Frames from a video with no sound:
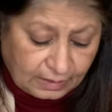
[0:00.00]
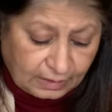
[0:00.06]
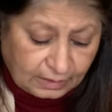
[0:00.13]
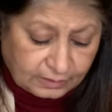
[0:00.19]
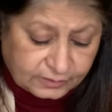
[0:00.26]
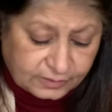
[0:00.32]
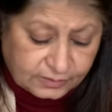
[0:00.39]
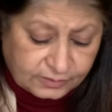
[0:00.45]

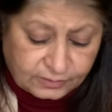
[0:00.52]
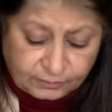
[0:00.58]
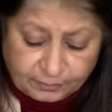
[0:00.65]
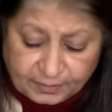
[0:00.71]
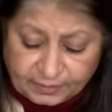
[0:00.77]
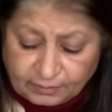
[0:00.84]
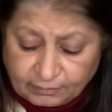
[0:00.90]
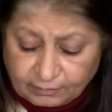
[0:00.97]
and since you
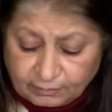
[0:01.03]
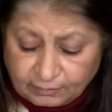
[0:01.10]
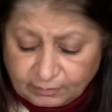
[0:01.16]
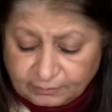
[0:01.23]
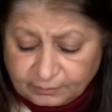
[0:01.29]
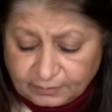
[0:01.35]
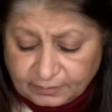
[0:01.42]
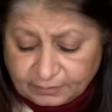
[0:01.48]
bought the
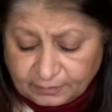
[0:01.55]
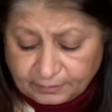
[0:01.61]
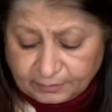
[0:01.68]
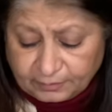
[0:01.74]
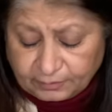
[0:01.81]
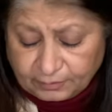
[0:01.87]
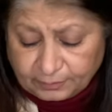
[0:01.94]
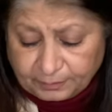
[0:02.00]
home the,
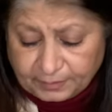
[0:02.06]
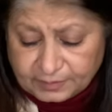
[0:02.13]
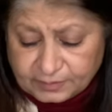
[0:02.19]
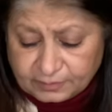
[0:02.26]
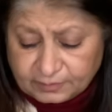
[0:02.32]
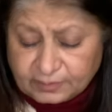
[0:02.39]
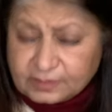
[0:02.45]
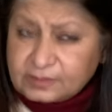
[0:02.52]
your
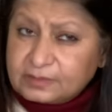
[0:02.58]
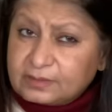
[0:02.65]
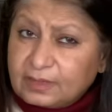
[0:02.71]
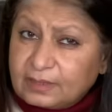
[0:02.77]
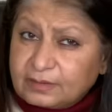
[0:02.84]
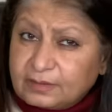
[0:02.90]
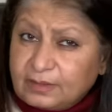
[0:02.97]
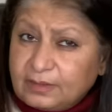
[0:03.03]
person doesn't
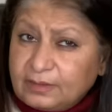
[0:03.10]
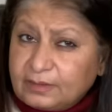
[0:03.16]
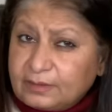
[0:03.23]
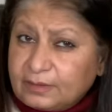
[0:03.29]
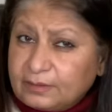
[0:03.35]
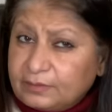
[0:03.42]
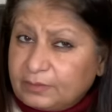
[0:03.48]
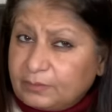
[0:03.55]
like the
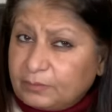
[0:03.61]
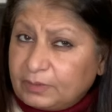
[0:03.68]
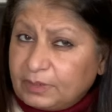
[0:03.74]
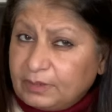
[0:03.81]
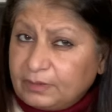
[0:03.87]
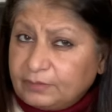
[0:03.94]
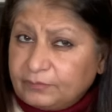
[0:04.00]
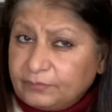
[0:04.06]
area and they want
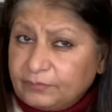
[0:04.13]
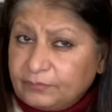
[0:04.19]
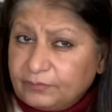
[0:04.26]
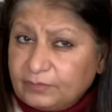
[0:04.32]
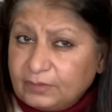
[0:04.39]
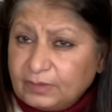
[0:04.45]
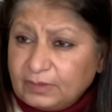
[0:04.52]
to leave